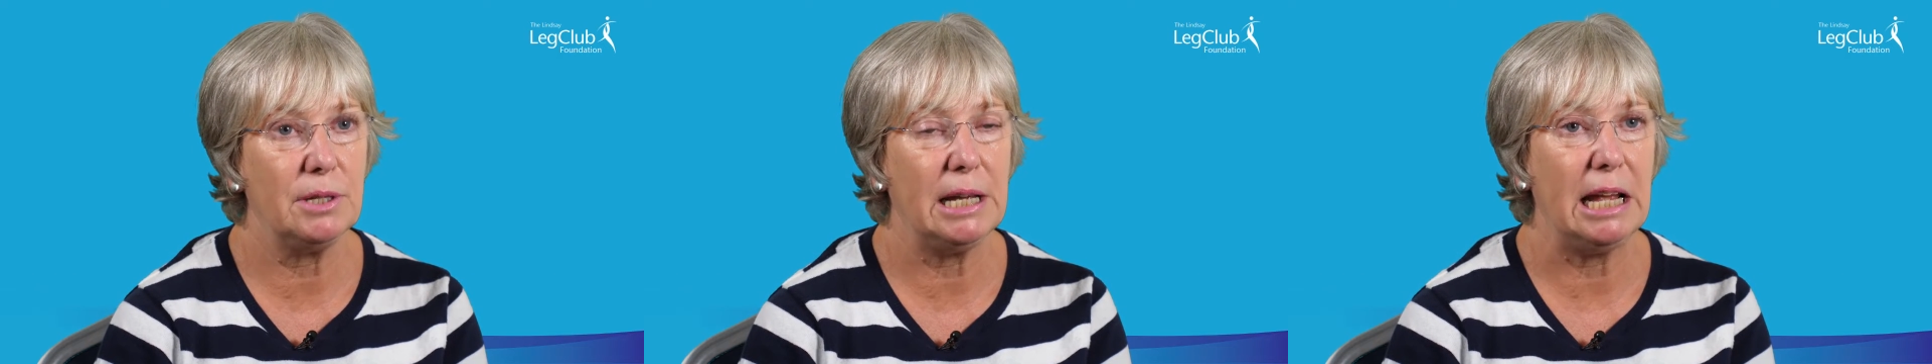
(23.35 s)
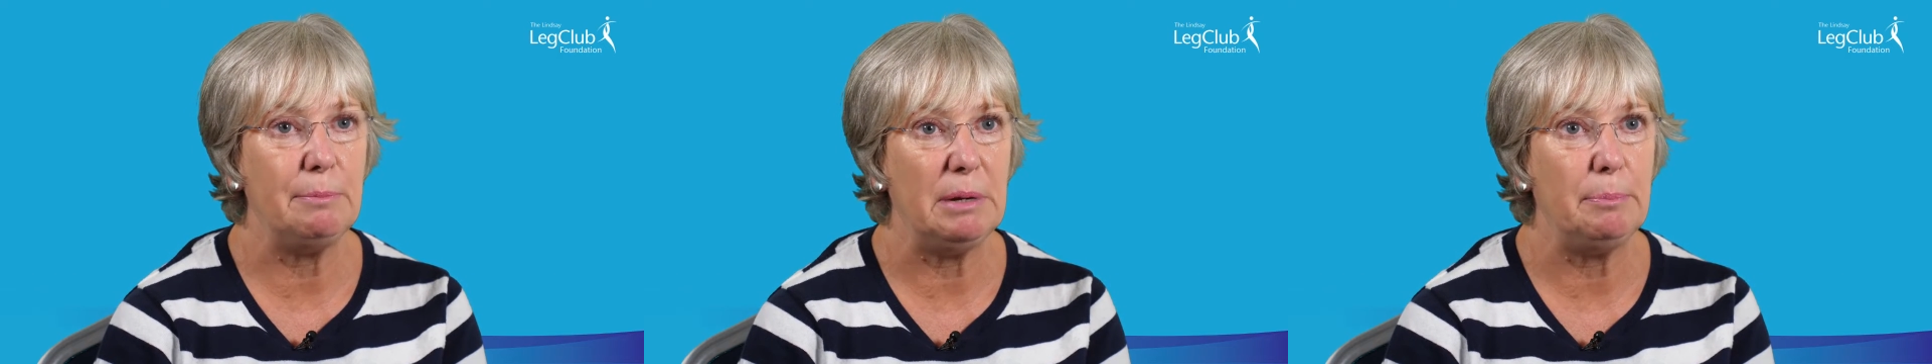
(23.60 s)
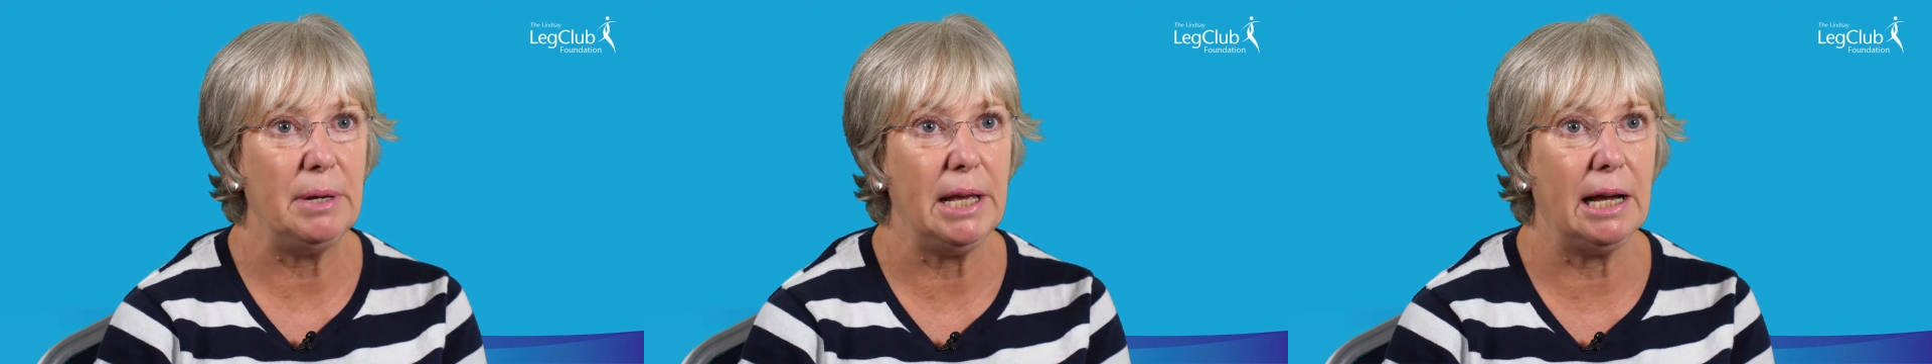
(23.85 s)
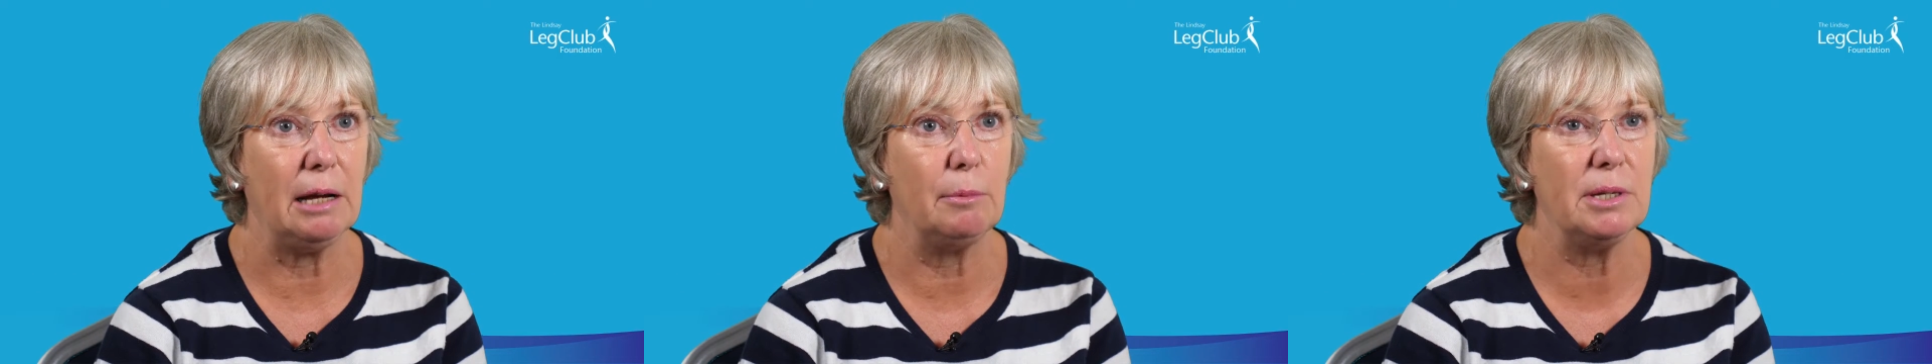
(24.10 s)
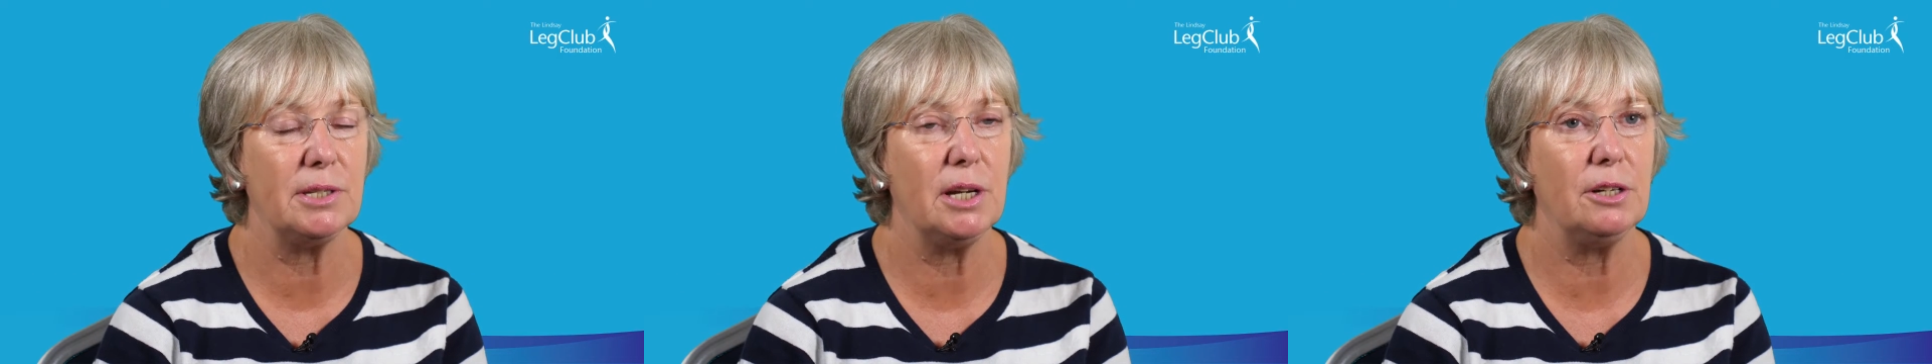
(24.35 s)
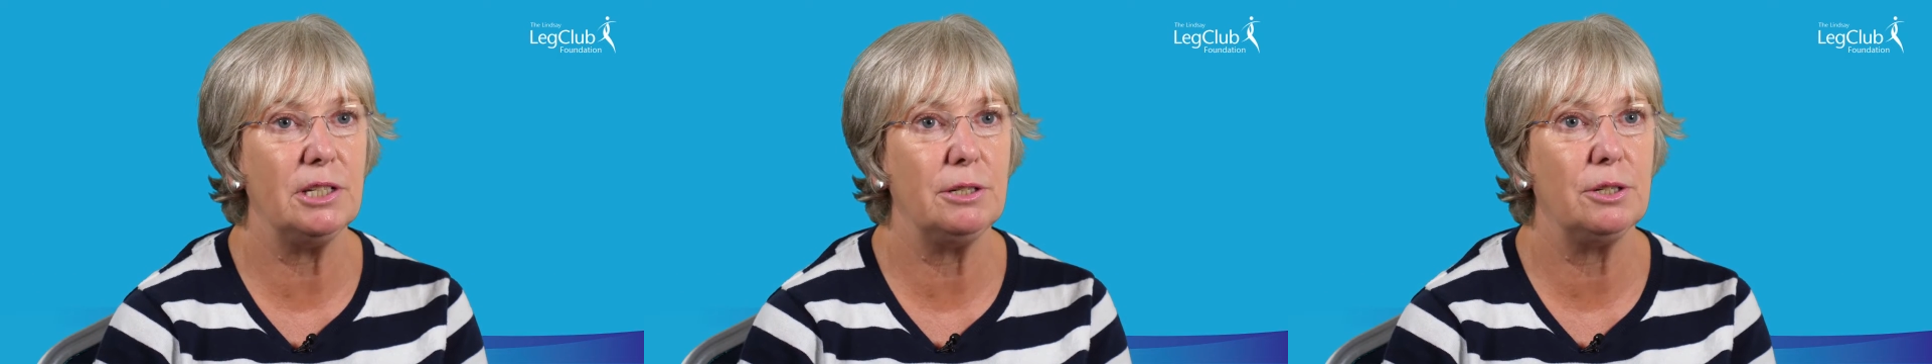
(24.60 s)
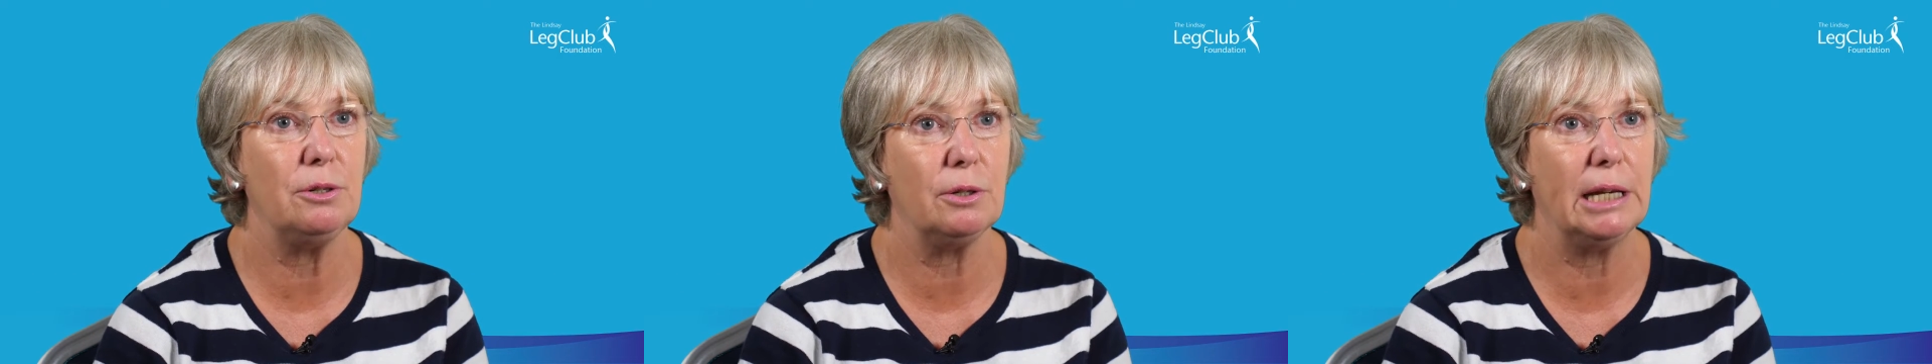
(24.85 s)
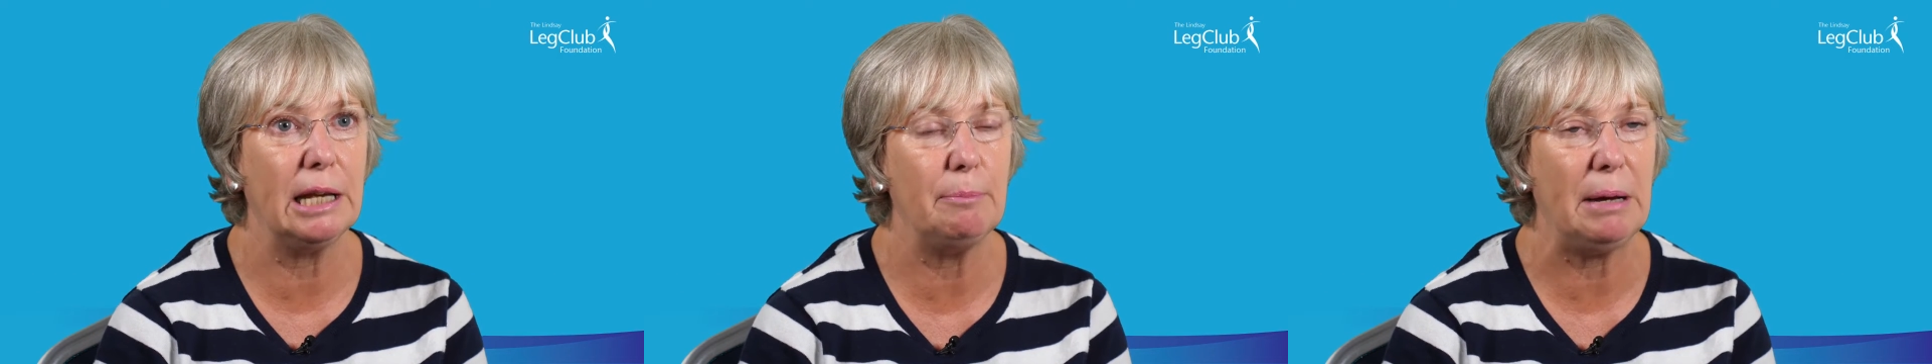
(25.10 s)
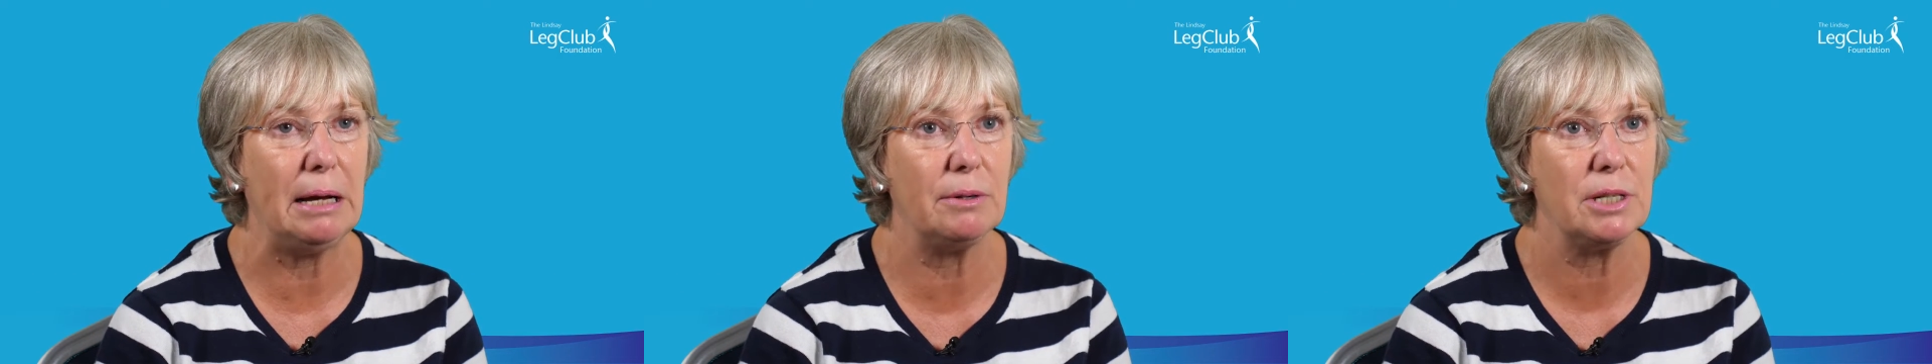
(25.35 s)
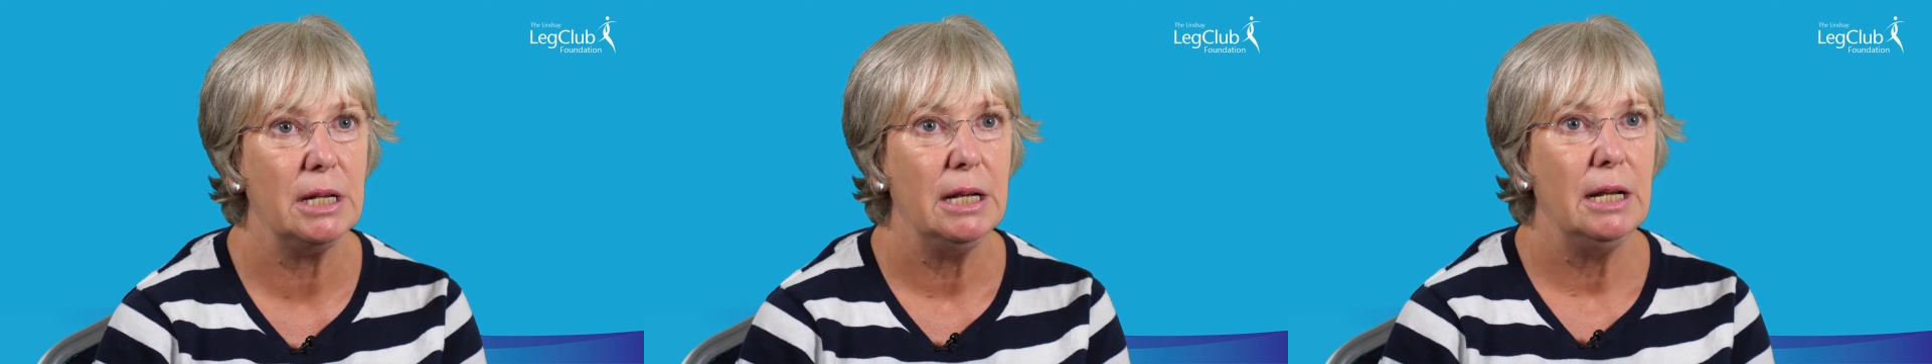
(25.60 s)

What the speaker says: the ABPI, we started talking about